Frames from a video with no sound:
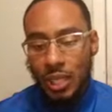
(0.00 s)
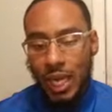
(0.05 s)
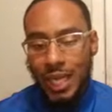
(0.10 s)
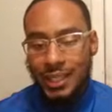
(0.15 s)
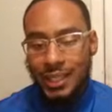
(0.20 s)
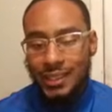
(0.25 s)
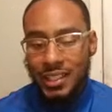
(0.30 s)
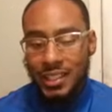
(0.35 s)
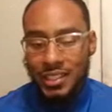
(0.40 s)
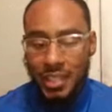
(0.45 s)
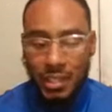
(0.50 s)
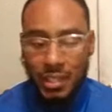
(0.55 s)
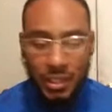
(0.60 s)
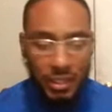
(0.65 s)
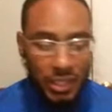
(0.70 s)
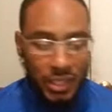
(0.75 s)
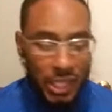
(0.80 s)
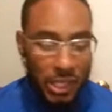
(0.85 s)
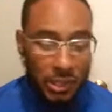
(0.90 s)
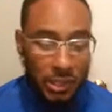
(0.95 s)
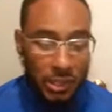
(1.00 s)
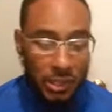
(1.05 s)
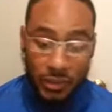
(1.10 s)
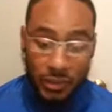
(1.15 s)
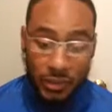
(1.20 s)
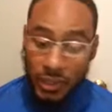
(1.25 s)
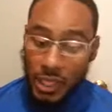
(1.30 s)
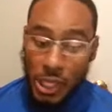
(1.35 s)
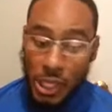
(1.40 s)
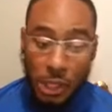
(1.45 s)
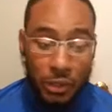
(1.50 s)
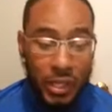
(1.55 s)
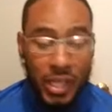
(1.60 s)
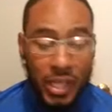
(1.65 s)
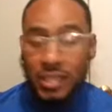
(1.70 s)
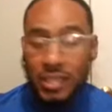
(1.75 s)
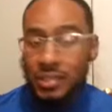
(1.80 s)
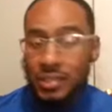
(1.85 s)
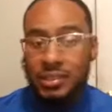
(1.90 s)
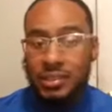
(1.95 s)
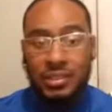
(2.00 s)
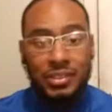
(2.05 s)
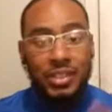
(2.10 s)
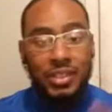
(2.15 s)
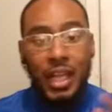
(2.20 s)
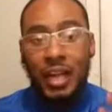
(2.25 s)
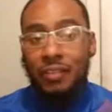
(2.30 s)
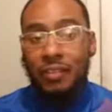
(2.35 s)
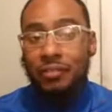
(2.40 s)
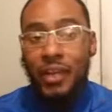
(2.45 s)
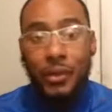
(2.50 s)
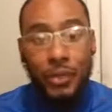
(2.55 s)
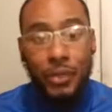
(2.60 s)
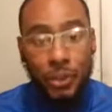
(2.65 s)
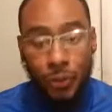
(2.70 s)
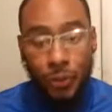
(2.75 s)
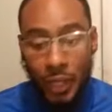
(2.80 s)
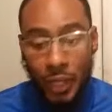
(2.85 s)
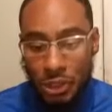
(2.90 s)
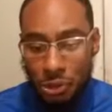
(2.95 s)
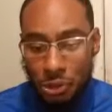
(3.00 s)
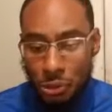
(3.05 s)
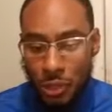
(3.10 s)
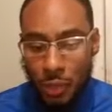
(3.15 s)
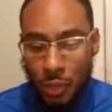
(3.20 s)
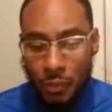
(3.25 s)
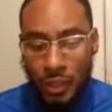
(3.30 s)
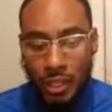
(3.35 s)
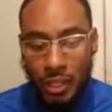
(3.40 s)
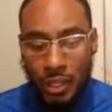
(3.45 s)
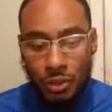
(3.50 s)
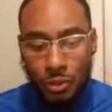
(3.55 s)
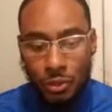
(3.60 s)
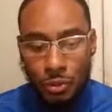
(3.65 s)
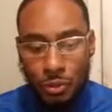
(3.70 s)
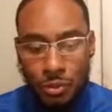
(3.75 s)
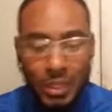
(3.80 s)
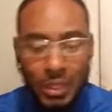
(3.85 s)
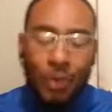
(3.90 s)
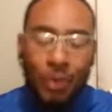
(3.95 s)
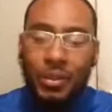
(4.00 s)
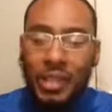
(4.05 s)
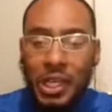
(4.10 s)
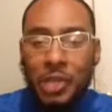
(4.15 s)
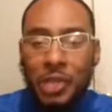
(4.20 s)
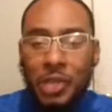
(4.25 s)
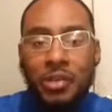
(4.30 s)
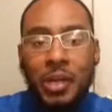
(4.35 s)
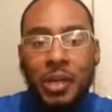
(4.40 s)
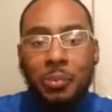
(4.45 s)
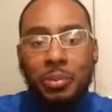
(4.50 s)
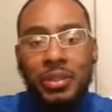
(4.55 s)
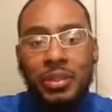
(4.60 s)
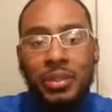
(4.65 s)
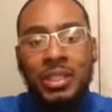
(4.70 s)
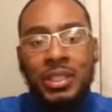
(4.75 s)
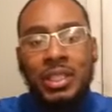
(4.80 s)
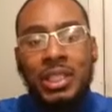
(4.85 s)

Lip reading: I just think the internet is like a very great tool that we can use. Not only the internet, but